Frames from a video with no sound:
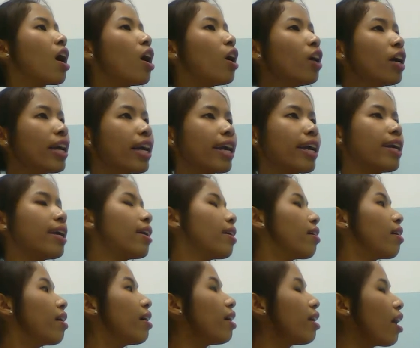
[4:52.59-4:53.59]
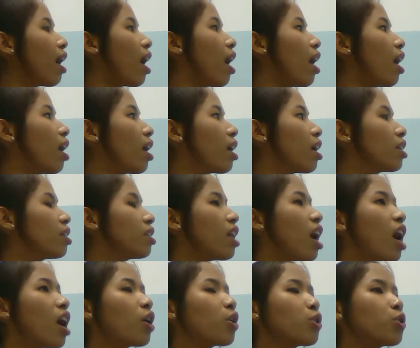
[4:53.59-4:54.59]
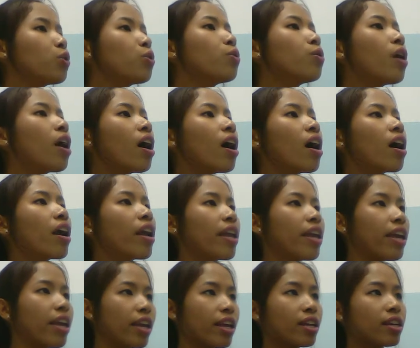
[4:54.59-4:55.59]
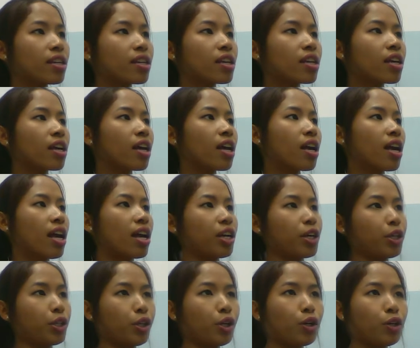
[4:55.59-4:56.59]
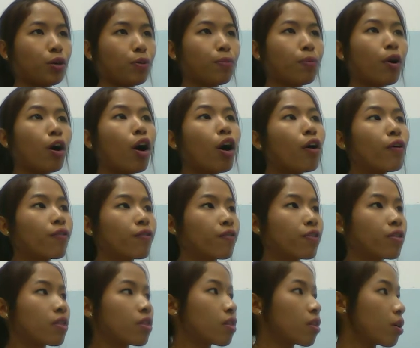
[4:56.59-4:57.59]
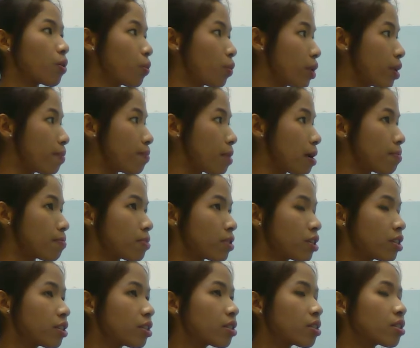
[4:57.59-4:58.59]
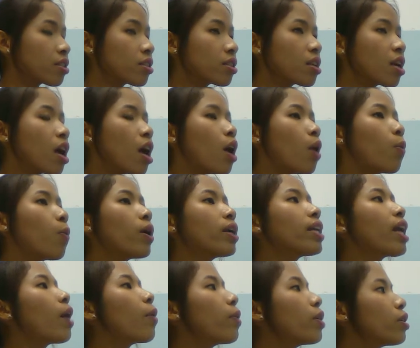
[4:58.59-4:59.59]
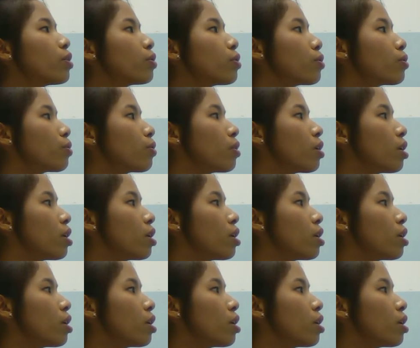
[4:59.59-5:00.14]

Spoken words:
Okay, here now you are in a group of 3 members. what I want you to do